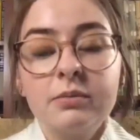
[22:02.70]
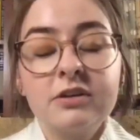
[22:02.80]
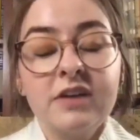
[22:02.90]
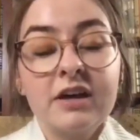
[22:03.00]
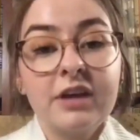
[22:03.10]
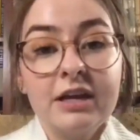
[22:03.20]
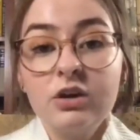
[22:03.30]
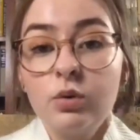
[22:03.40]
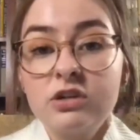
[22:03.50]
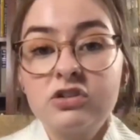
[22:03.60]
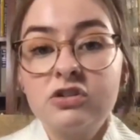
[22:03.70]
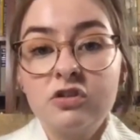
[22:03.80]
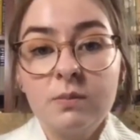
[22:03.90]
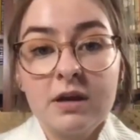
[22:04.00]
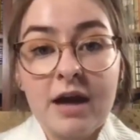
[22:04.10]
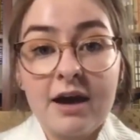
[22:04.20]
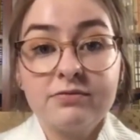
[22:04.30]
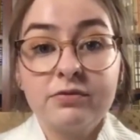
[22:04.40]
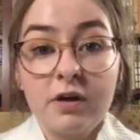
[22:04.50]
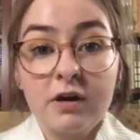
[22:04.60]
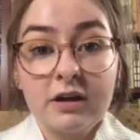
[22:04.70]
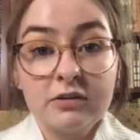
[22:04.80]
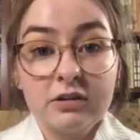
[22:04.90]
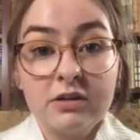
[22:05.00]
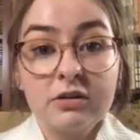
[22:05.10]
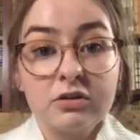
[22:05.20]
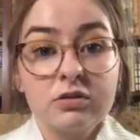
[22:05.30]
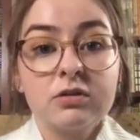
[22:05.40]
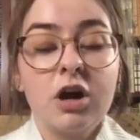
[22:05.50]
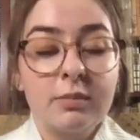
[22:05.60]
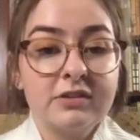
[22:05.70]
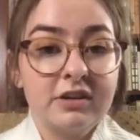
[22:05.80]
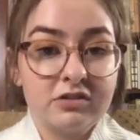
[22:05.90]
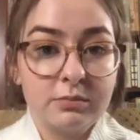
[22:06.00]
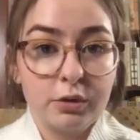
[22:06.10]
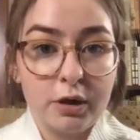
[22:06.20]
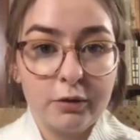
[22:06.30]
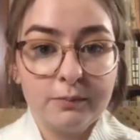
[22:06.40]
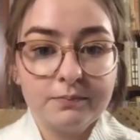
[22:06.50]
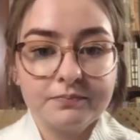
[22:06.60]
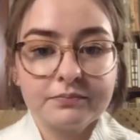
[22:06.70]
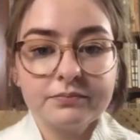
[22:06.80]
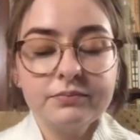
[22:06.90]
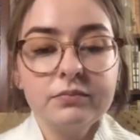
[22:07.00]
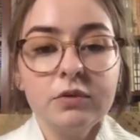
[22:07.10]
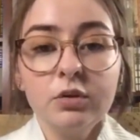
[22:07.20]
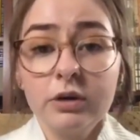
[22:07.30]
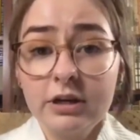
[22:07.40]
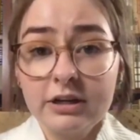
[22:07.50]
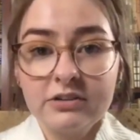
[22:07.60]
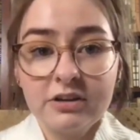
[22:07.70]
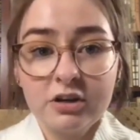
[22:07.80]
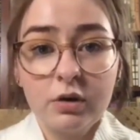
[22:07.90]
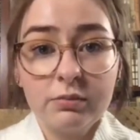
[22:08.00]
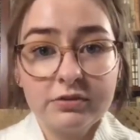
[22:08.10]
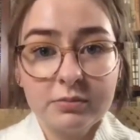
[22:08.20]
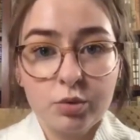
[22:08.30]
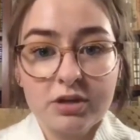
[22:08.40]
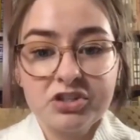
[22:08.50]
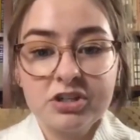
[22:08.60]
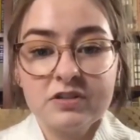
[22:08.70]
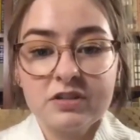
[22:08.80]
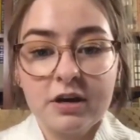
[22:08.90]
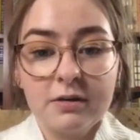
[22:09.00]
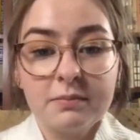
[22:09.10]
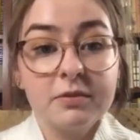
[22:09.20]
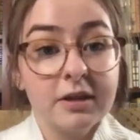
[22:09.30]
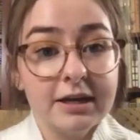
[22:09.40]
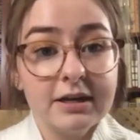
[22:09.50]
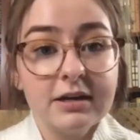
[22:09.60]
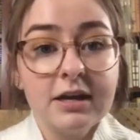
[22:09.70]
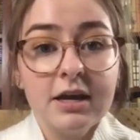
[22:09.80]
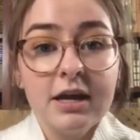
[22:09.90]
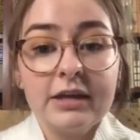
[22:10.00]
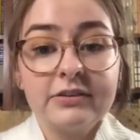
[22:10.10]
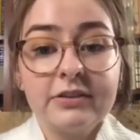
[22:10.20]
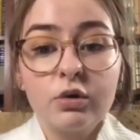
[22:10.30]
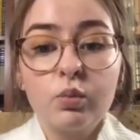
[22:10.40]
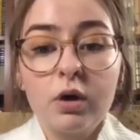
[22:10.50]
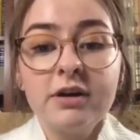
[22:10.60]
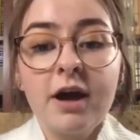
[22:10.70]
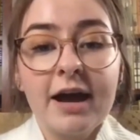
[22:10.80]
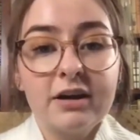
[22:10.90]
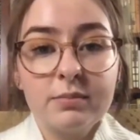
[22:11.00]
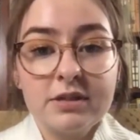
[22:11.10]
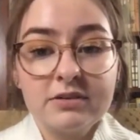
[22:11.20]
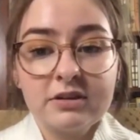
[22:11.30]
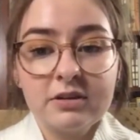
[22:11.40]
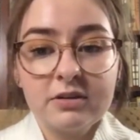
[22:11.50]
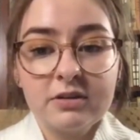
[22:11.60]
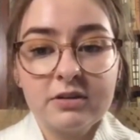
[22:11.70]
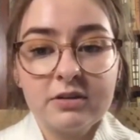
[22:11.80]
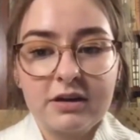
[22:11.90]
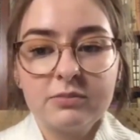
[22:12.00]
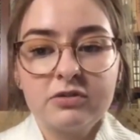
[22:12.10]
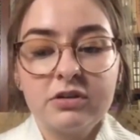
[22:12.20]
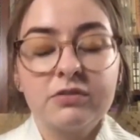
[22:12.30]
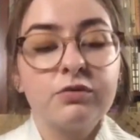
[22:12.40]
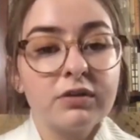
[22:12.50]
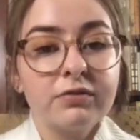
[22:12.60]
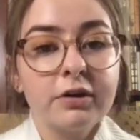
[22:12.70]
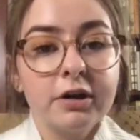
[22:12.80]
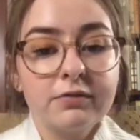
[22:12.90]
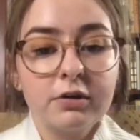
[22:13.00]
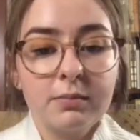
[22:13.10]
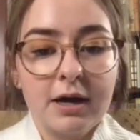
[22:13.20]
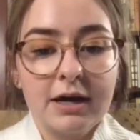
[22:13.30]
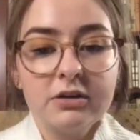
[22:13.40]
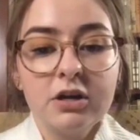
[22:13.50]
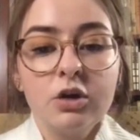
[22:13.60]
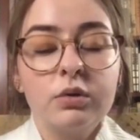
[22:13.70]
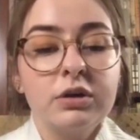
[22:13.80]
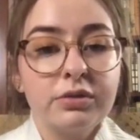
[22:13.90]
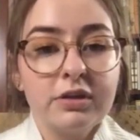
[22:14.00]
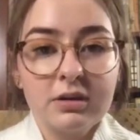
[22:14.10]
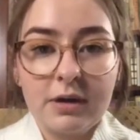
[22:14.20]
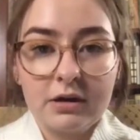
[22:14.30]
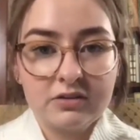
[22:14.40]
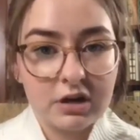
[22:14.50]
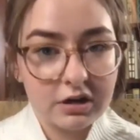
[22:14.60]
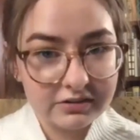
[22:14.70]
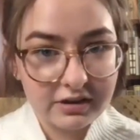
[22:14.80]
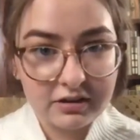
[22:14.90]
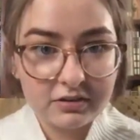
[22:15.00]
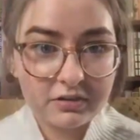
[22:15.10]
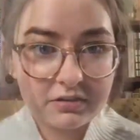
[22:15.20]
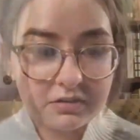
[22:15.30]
ask any questions you may have for our guests in the comment section below. We're going to continue on with some questions. Lynn, is there one item in this collection that comes to the forefront of your mind when you think about its contents?